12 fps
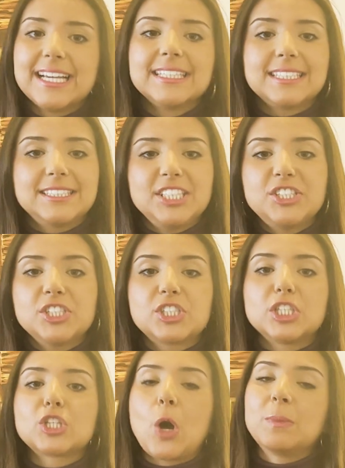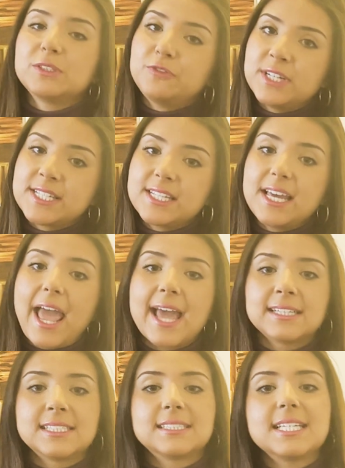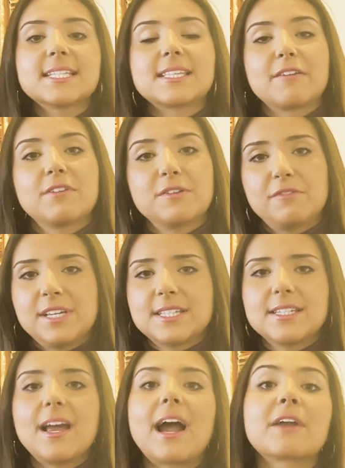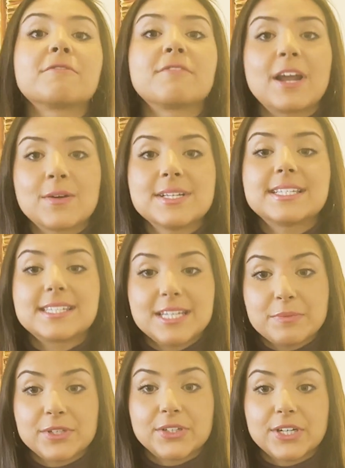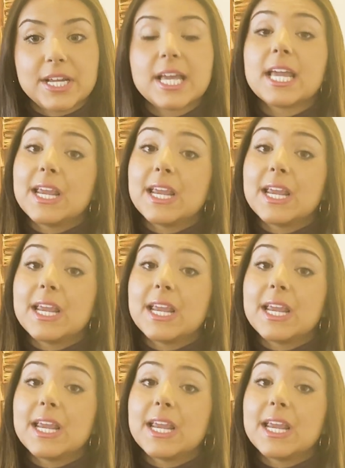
the Digital Nomad Visa and the D7 Visa are very similar.